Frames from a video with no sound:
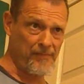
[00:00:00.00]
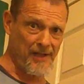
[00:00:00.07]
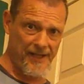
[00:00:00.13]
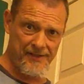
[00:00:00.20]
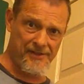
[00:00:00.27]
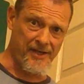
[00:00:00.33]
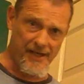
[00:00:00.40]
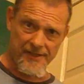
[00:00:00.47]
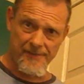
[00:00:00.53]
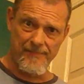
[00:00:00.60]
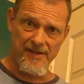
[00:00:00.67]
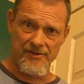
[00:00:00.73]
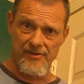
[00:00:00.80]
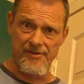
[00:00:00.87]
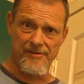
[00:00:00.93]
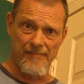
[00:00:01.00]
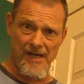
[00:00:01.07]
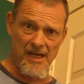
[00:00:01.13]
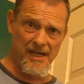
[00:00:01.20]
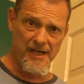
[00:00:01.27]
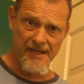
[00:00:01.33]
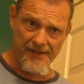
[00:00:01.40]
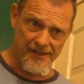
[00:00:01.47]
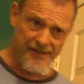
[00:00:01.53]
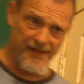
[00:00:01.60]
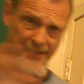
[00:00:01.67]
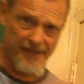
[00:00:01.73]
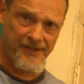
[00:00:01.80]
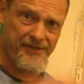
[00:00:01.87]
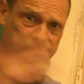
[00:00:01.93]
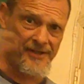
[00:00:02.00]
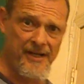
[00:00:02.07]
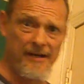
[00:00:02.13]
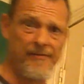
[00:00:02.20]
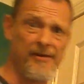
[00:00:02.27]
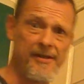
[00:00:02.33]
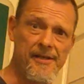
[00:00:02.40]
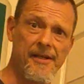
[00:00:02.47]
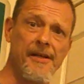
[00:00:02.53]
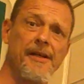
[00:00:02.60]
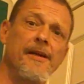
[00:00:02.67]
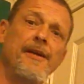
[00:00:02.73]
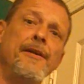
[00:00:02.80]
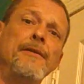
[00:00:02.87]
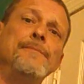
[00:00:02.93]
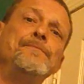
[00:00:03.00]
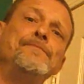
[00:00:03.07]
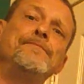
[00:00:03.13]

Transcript: Lace gets pictures of mine and his and everything, you know.